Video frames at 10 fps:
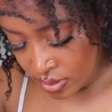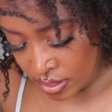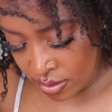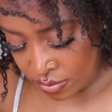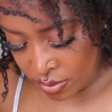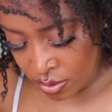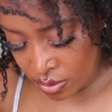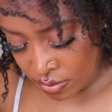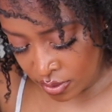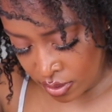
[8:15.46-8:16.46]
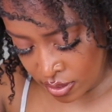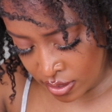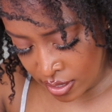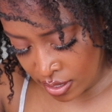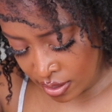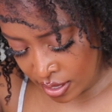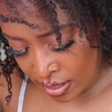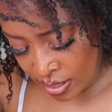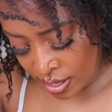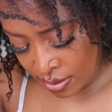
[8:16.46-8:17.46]
Well, first of all, this nail I
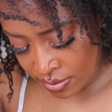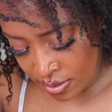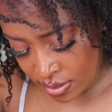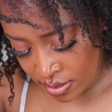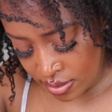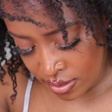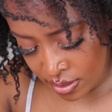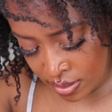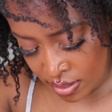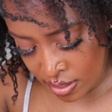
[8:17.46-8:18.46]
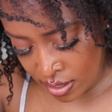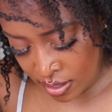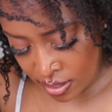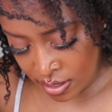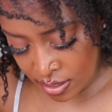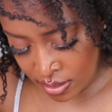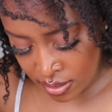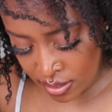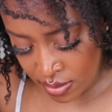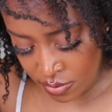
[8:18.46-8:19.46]
left is not in
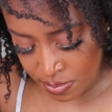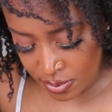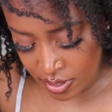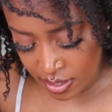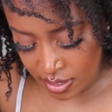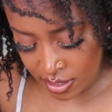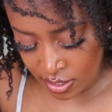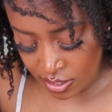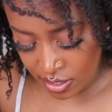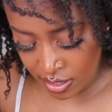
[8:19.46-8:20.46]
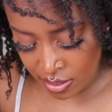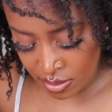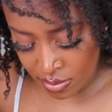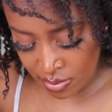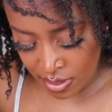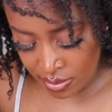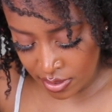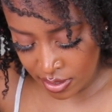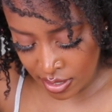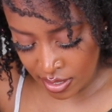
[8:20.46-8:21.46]
leavable condition. I don't know what I
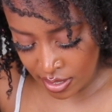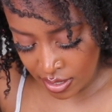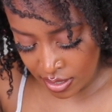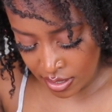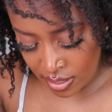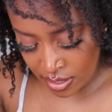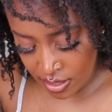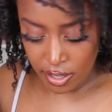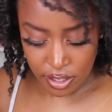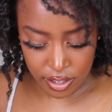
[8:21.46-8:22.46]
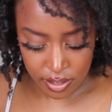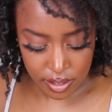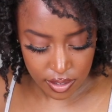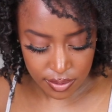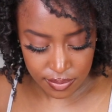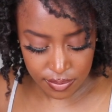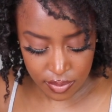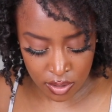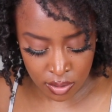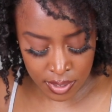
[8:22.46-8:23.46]
was thinking.
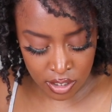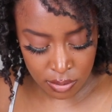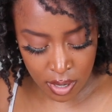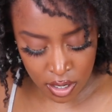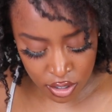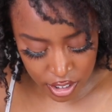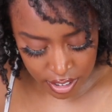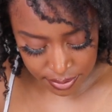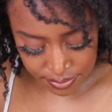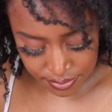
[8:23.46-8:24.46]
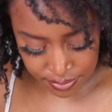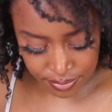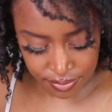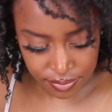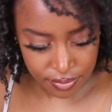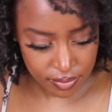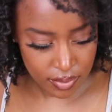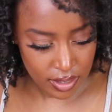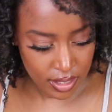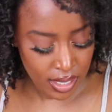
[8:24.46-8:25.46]
Oh my gosh, I'm hungry.
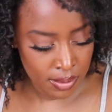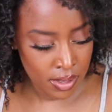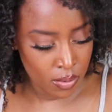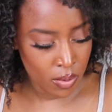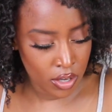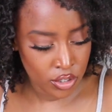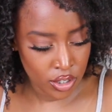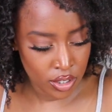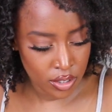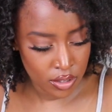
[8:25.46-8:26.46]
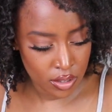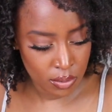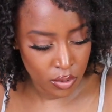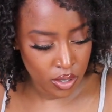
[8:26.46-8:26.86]
Can't wait to watch her some more.